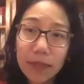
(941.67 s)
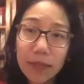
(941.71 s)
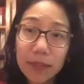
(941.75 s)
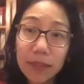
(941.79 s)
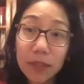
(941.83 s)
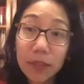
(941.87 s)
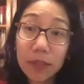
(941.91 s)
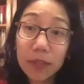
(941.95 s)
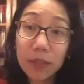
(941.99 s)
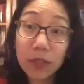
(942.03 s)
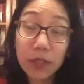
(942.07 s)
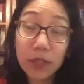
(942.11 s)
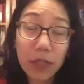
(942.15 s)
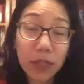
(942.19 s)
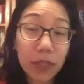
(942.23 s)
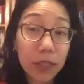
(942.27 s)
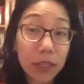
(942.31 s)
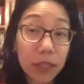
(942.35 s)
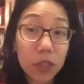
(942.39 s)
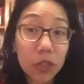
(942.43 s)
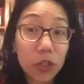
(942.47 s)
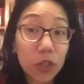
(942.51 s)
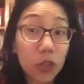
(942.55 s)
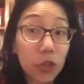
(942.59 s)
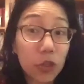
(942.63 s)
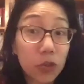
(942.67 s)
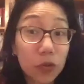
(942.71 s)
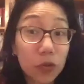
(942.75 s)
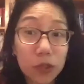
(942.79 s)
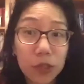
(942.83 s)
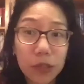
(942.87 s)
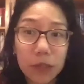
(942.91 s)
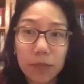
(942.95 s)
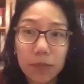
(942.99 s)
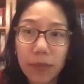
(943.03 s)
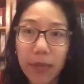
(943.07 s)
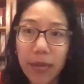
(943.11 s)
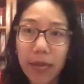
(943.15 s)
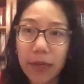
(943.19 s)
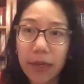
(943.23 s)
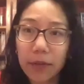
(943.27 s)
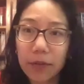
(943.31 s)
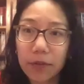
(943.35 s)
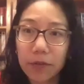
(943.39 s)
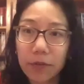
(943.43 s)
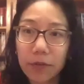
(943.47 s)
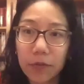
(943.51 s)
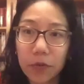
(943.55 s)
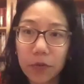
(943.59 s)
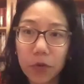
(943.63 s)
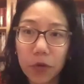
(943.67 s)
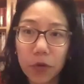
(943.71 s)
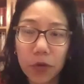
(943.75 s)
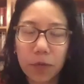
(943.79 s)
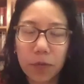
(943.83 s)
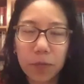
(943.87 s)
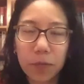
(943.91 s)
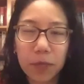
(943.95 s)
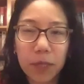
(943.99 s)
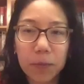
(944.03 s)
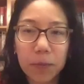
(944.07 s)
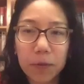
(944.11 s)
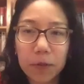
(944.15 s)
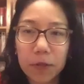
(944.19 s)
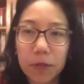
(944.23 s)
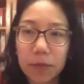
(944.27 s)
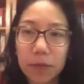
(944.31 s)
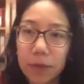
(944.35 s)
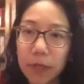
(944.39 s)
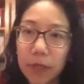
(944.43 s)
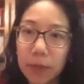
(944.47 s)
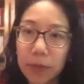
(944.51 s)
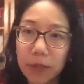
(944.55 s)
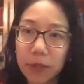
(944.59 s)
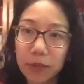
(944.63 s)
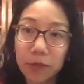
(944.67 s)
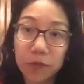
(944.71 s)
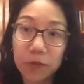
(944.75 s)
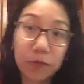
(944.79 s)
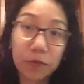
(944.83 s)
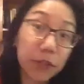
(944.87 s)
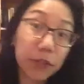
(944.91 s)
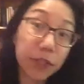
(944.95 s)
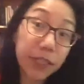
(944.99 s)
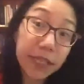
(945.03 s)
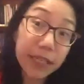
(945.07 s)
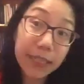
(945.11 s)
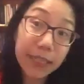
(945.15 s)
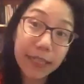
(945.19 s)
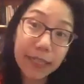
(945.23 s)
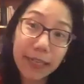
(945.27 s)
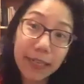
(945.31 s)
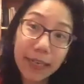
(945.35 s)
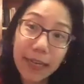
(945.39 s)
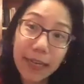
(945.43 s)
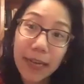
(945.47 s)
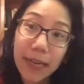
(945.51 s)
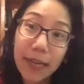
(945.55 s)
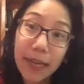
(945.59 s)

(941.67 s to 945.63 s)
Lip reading: there's this huge demand for people to be able to flee